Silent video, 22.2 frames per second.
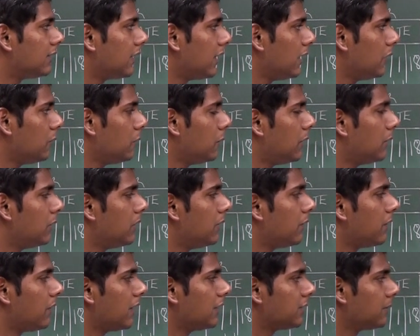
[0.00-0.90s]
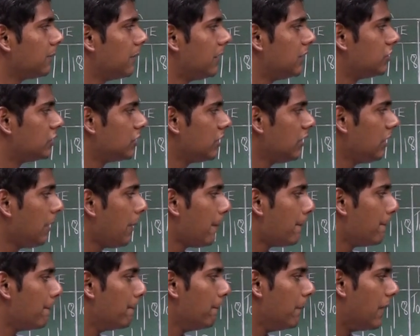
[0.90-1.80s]
side, we will first mention
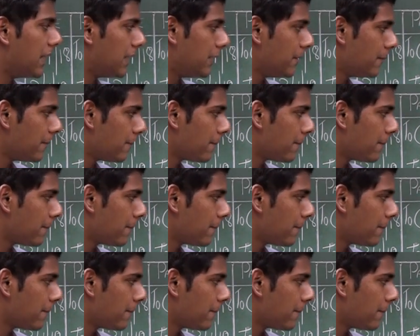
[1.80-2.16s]
by.